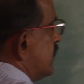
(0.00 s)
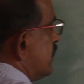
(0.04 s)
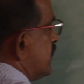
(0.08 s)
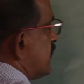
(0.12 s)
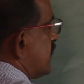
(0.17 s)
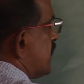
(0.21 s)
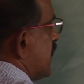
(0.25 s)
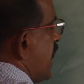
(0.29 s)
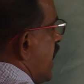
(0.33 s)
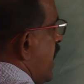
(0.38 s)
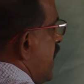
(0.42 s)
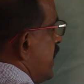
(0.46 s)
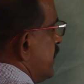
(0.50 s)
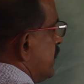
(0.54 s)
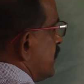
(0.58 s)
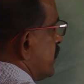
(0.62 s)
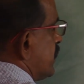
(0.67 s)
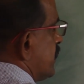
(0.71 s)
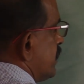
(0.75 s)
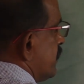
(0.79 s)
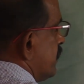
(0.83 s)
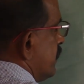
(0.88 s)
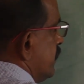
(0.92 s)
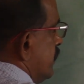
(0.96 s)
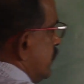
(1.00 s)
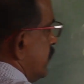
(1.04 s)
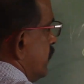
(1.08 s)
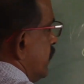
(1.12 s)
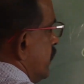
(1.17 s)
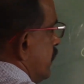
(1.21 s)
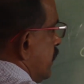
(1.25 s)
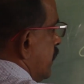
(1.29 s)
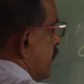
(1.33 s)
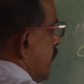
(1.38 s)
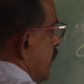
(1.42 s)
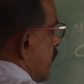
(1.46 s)
sand
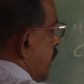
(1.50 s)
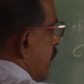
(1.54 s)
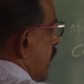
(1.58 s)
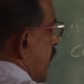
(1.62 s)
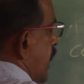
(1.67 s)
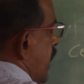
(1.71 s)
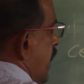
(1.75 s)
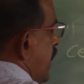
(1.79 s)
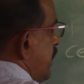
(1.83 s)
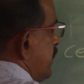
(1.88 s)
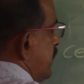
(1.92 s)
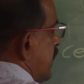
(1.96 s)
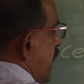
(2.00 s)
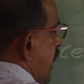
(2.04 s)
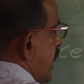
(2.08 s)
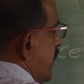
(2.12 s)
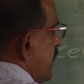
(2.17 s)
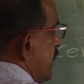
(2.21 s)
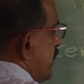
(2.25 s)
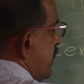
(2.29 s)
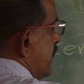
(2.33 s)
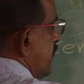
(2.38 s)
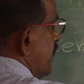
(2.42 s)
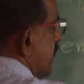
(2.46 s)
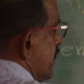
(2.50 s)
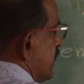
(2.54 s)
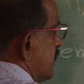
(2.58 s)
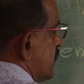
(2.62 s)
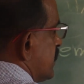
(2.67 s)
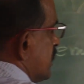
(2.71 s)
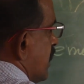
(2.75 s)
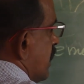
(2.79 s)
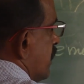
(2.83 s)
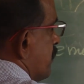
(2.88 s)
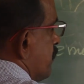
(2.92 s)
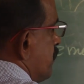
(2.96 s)
and
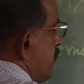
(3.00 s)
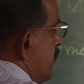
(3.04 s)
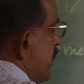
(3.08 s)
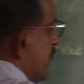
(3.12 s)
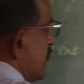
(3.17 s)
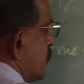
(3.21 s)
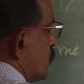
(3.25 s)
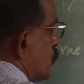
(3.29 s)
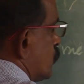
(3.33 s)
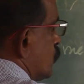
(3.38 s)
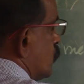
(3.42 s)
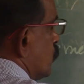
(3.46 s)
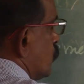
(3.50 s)
aggregates are mixed